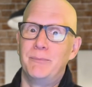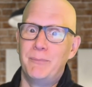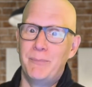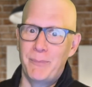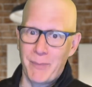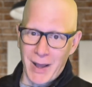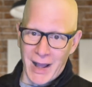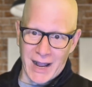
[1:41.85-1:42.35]

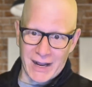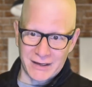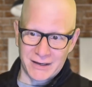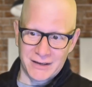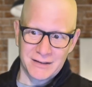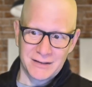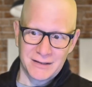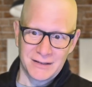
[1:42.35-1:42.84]

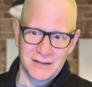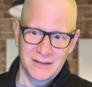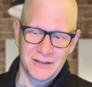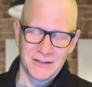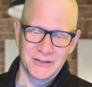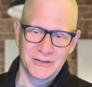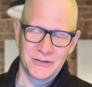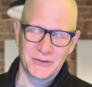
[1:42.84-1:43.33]
back
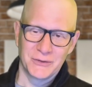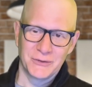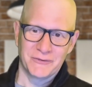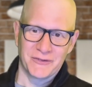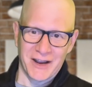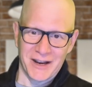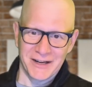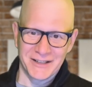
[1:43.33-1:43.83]
to
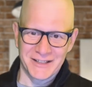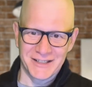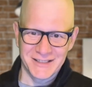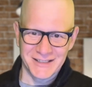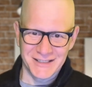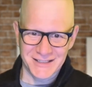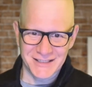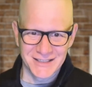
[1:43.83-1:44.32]

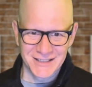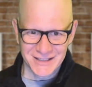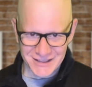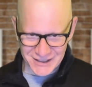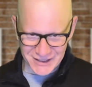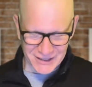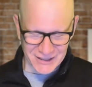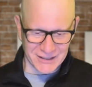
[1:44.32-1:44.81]
finance,
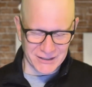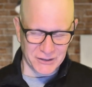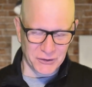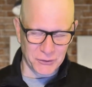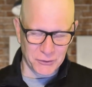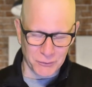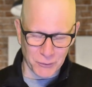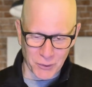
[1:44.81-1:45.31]

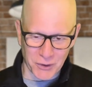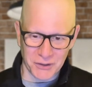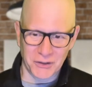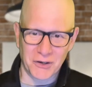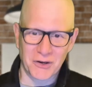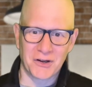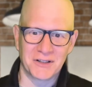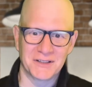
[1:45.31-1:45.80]
you want to
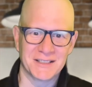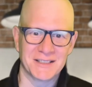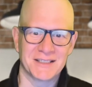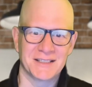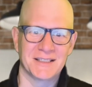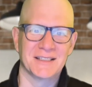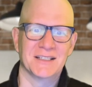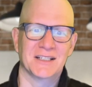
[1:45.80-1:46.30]
call
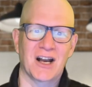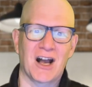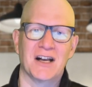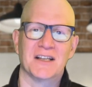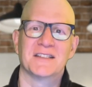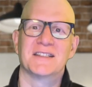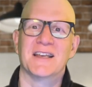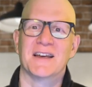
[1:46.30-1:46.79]
this
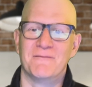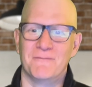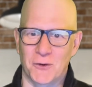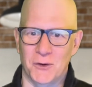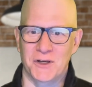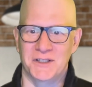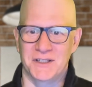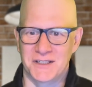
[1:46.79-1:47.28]
cost
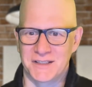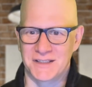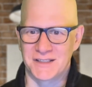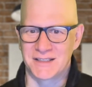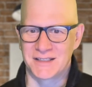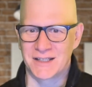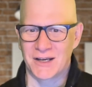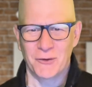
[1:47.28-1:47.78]
avoidance.
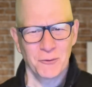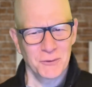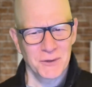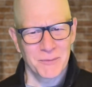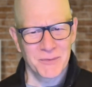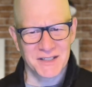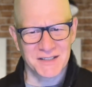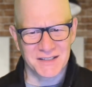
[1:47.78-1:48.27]
Oh, that
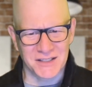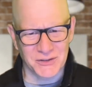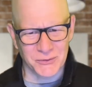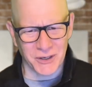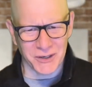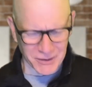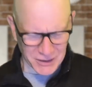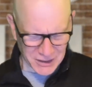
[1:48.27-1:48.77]
makes sense,
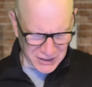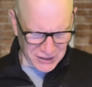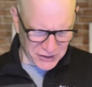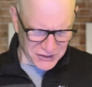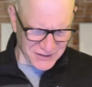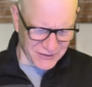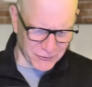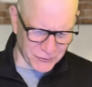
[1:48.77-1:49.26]
right?
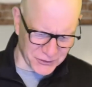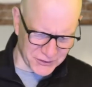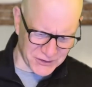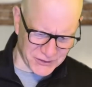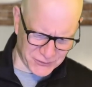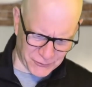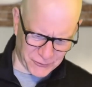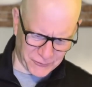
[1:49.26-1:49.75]
Cost
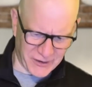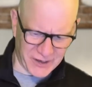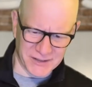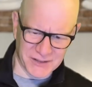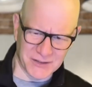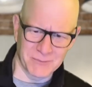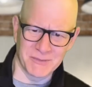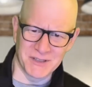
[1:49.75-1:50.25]
avoidance for
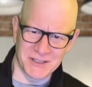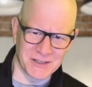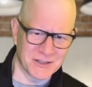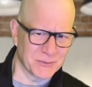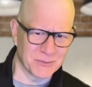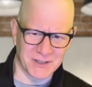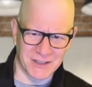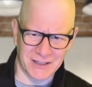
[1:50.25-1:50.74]
finance means
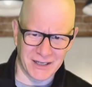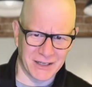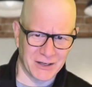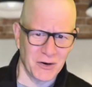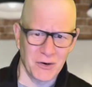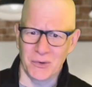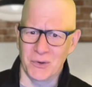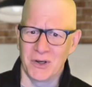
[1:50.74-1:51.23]
something like,
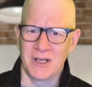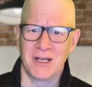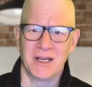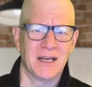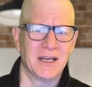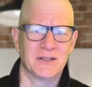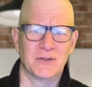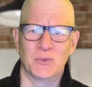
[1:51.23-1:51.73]
oh,
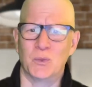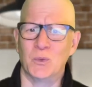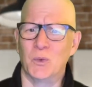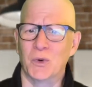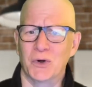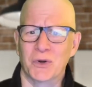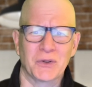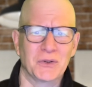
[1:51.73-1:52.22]
it's
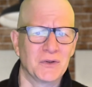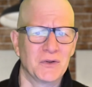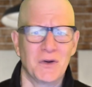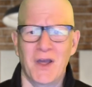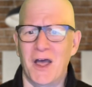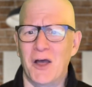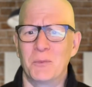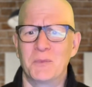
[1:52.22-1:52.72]
work to
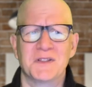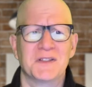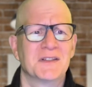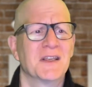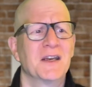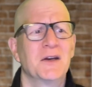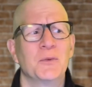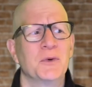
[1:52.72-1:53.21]
help
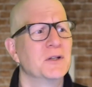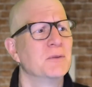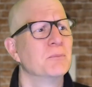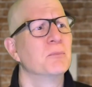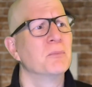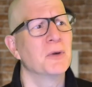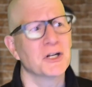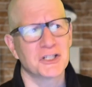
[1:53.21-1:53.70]
stay within
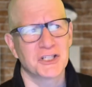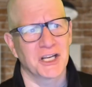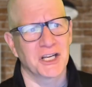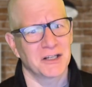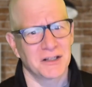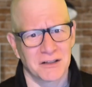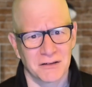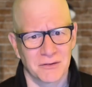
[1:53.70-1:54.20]
budget,
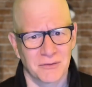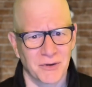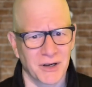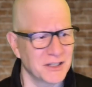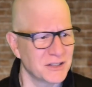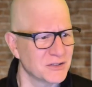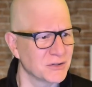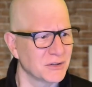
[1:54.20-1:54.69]

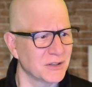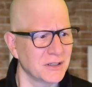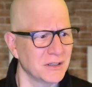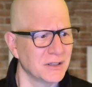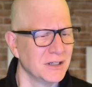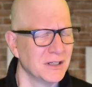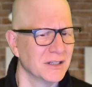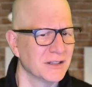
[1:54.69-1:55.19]
right? So they're
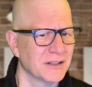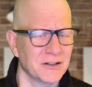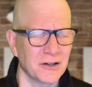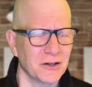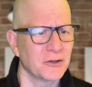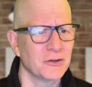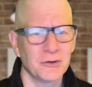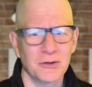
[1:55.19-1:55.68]
not
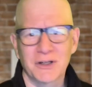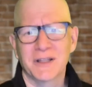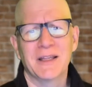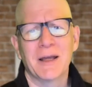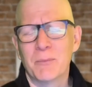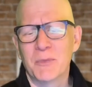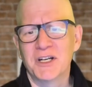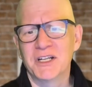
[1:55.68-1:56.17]
going to look at that
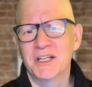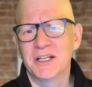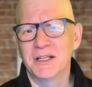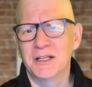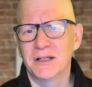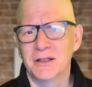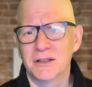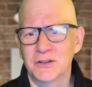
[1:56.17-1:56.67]
money
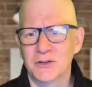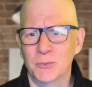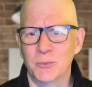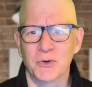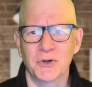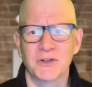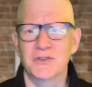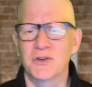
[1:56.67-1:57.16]
to
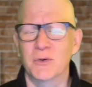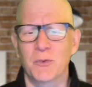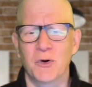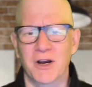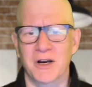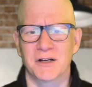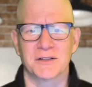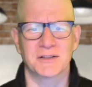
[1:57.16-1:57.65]
put it somewhere
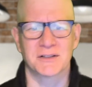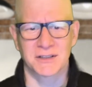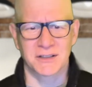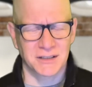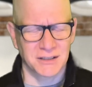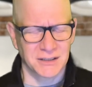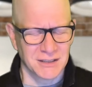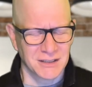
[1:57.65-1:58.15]
else. They're
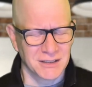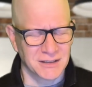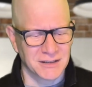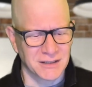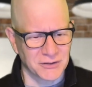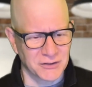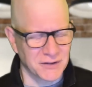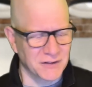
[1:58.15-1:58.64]

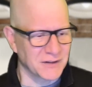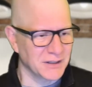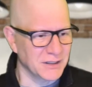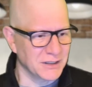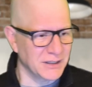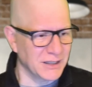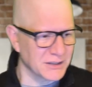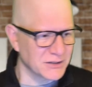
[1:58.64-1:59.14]
going to
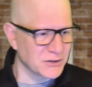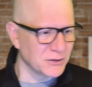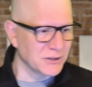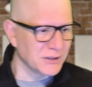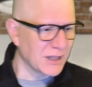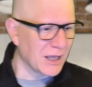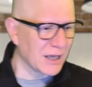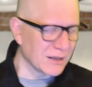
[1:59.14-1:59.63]
think, yes, you need
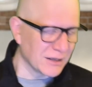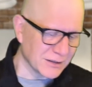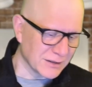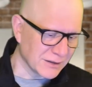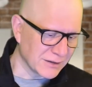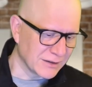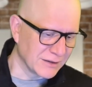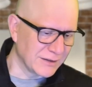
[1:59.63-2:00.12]

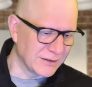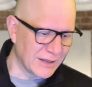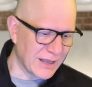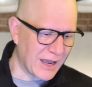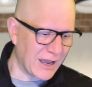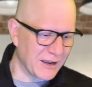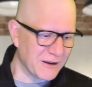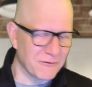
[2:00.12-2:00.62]

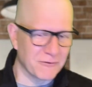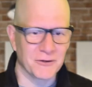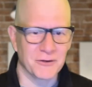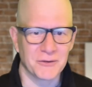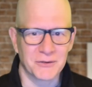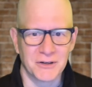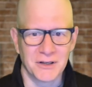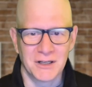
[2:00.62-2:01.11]
that
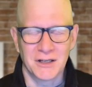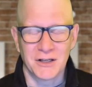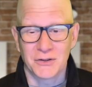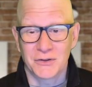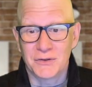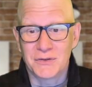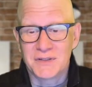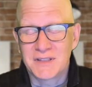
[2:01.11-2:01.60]
effort
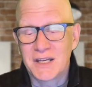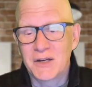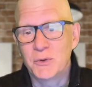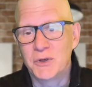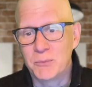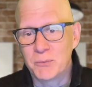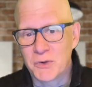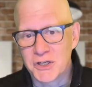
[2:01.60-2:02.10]
to stay
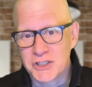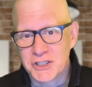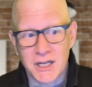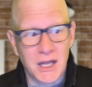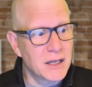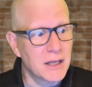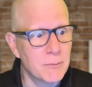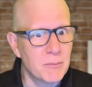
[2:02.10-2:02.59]
within budget, and then